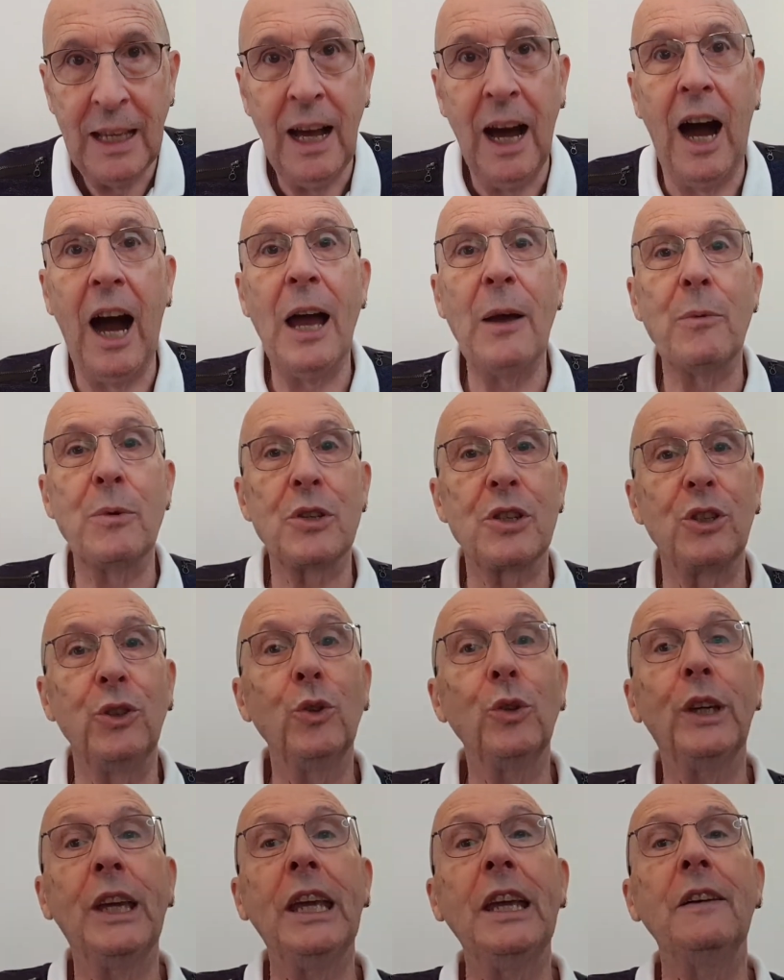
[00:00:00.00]
I was
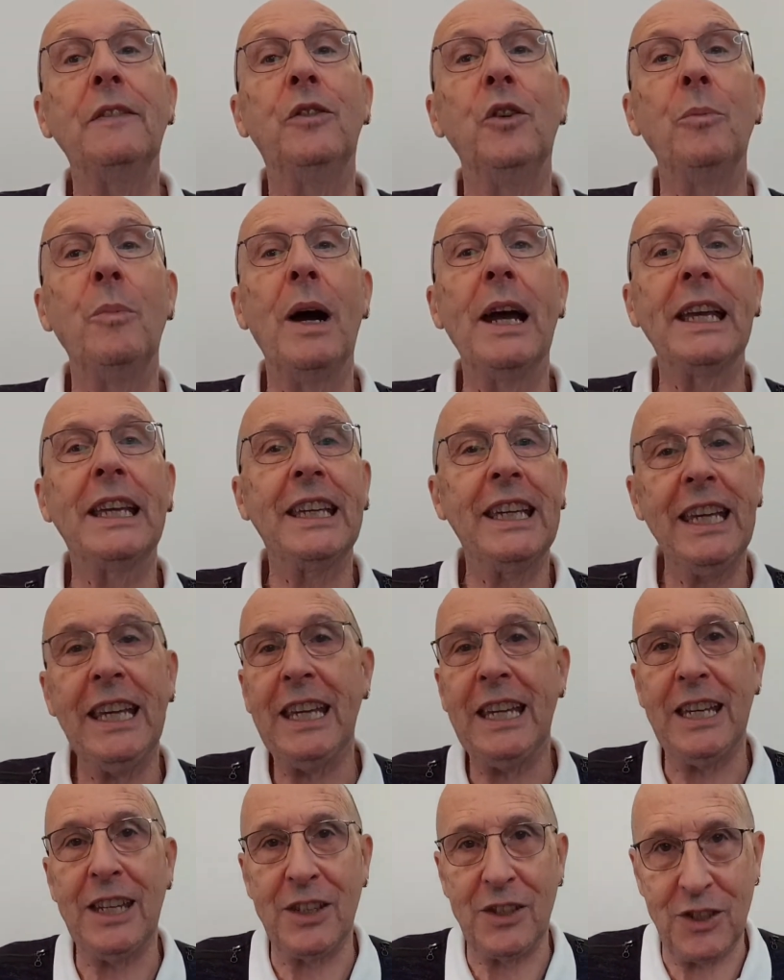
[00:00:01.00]
looking for my
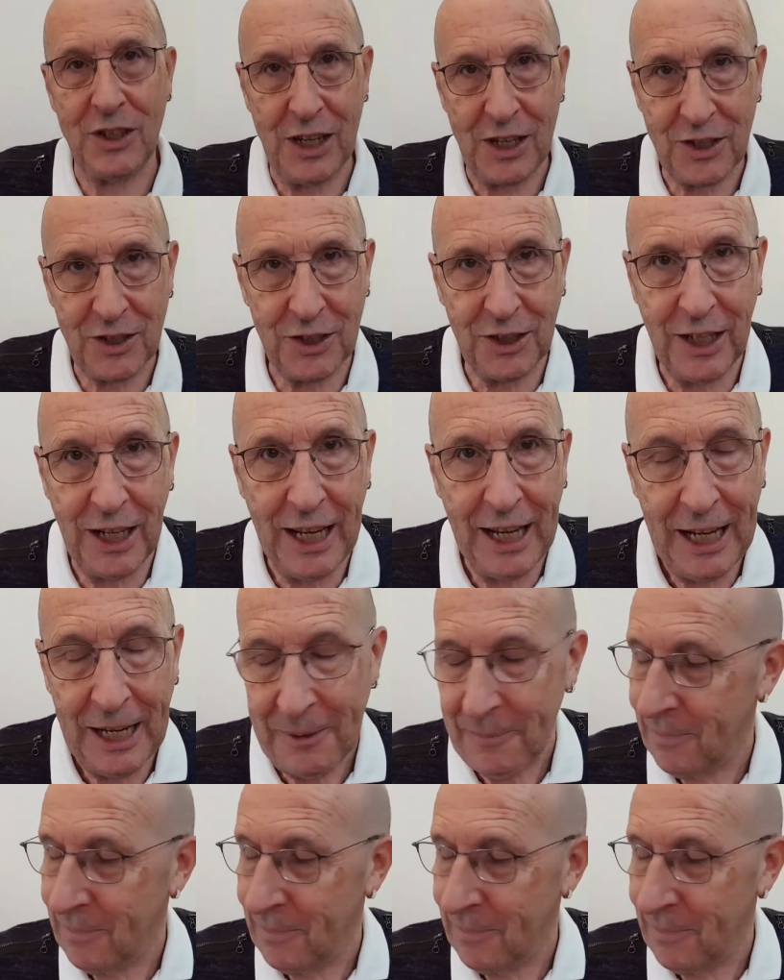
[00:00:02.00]
keys yesterday.